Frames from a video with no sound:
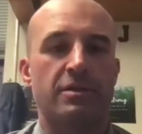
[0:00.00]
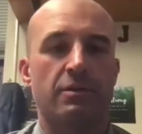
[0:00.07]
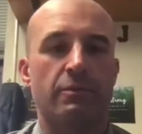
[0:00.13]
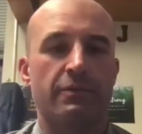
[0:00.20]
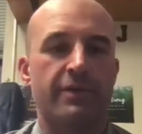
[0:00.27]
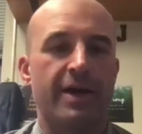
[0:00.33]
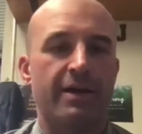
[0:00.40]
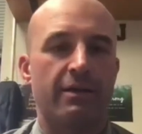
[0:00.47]

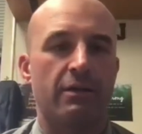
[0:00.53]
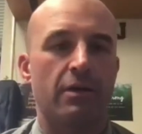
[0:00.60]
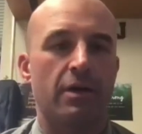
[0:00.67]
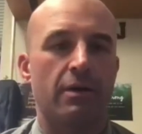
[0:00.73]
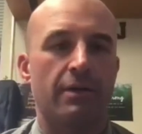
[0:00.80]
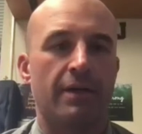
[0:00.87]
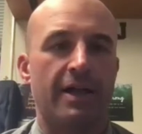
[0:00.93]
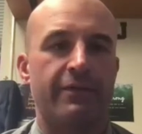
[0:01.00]
We've got a
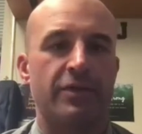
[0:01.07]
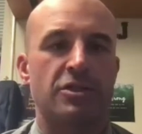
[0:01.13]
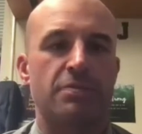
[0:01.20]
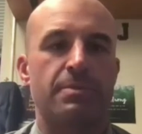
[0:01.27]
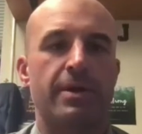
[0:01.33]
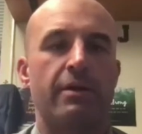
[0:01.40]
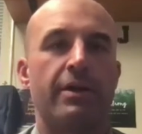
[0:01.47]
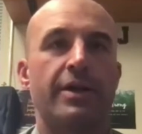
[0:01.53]
lot of
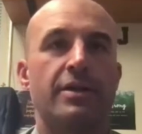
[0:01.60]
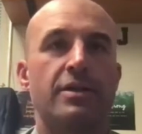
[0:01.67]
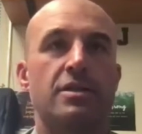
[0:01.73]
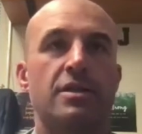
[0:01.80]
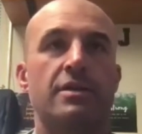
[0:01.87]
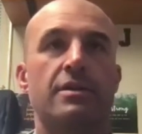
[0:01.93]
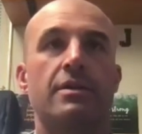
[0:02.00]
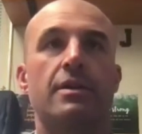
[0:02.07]
experience
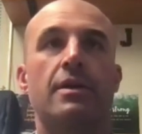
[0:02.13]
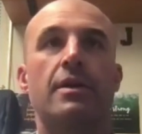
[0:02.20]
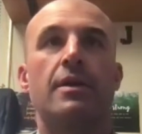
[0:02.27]
and